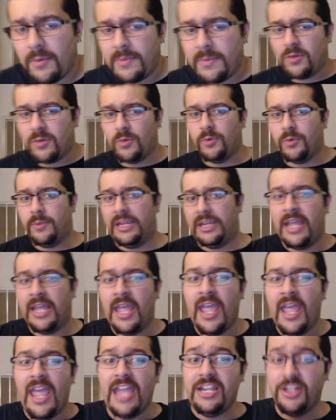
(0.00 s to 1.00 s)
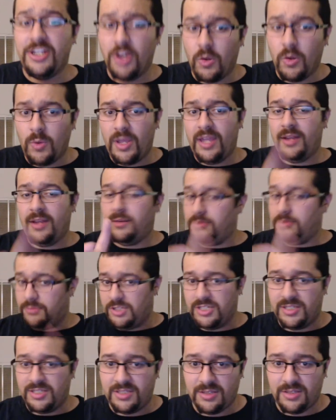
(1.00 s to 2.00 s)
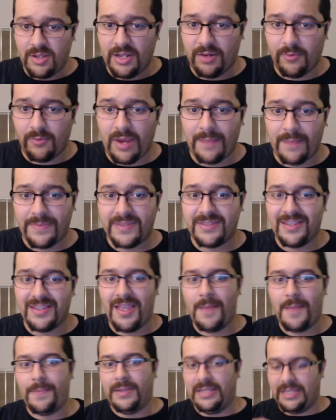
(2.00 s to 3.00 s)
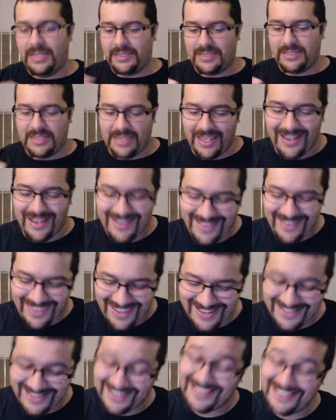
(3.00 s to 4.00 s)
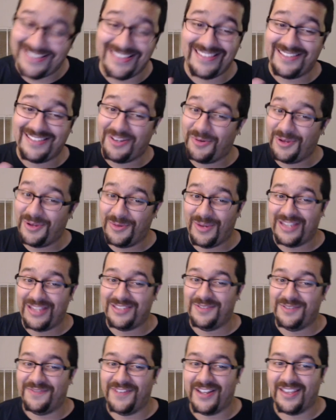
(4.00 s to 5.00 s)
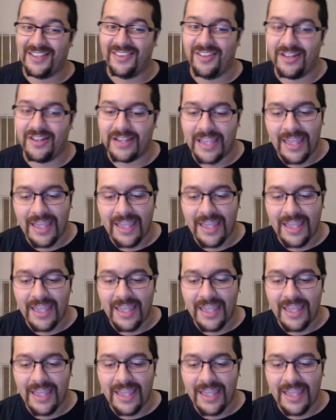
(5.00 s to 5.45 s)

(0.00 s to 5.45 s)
be cool to me. And you know what? Just so I can wrap this up and get to the end of this, because this is going way too fucking long.